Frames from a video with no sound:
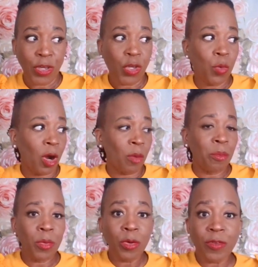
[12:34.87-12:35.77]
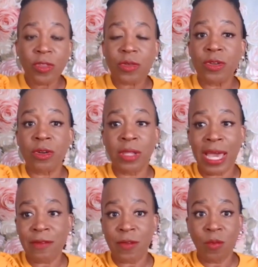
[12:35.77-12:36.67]
you are moving through your
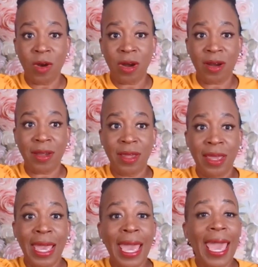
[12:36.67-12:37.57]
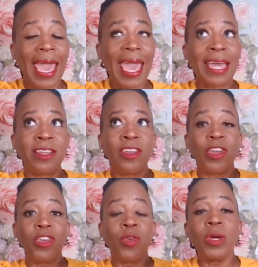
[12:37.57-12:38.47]
life and work, and
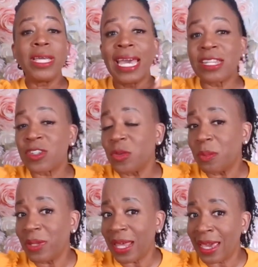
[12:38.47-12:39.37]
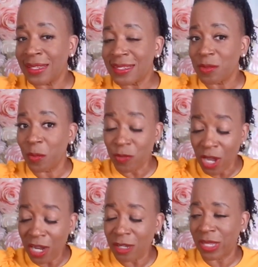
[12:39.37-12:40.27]
you will get to a place, we've
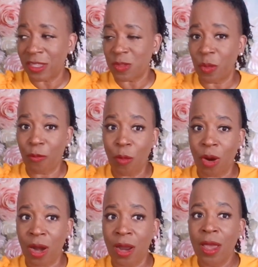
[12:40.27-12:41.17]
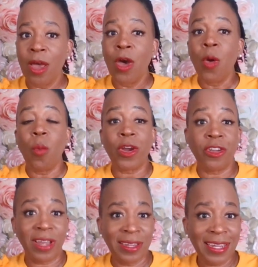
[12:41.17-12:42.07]
talked about this before, where
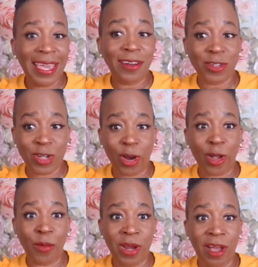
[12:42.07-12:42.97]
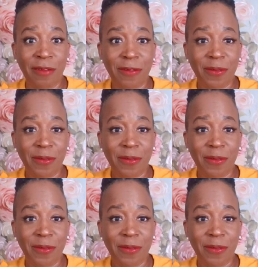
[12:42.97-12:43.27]
your indicators start going off.